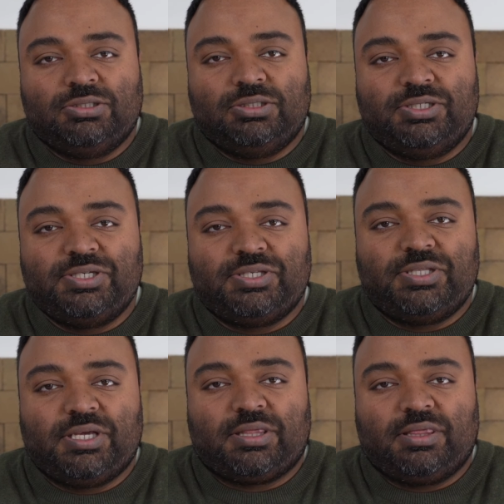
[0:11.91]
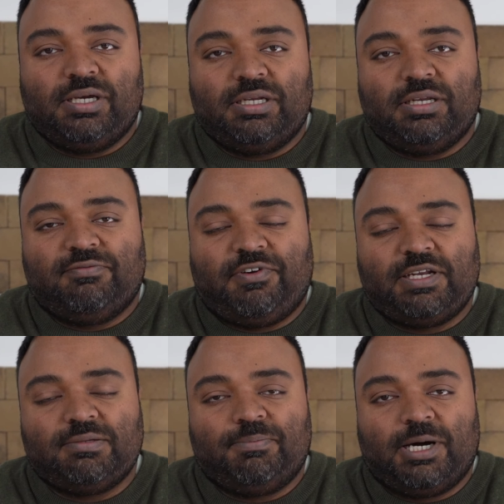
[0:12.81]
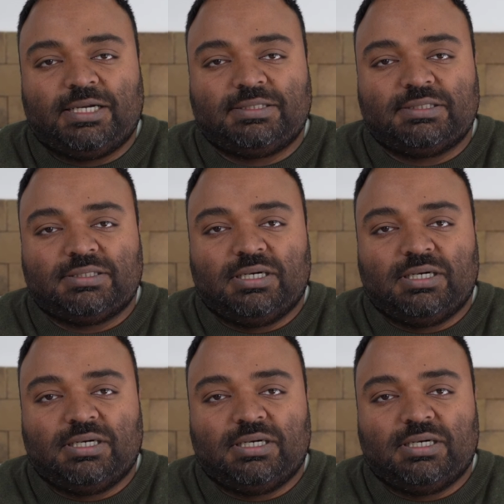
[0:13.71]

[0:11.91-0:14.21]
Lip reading: this is the third and final part